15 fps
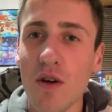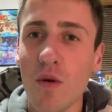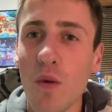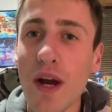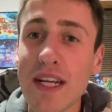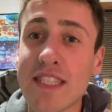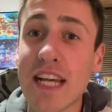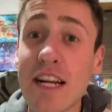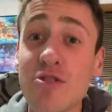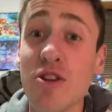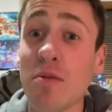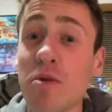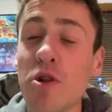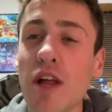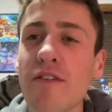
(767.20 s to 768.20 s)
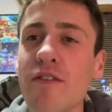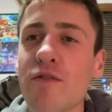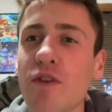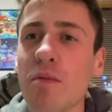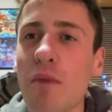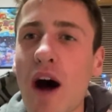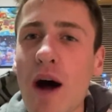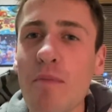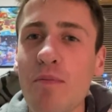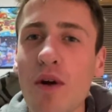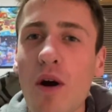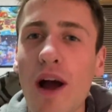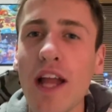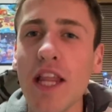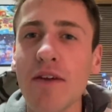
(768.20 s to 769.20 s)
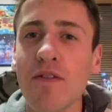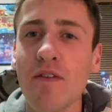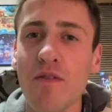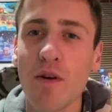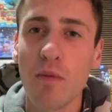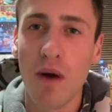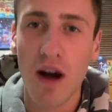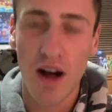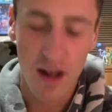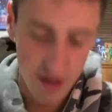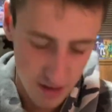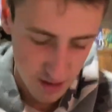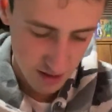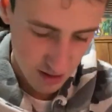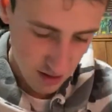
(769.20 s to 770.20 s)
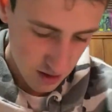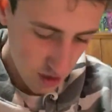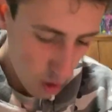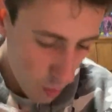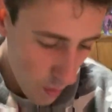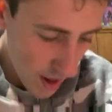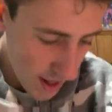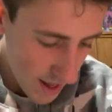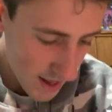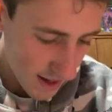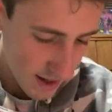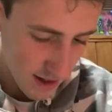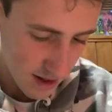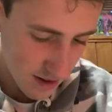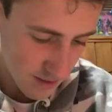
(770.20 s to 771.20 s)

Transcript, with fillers: Wait, Centrum, you live in Vermont, bro? I live in Vermont. No way.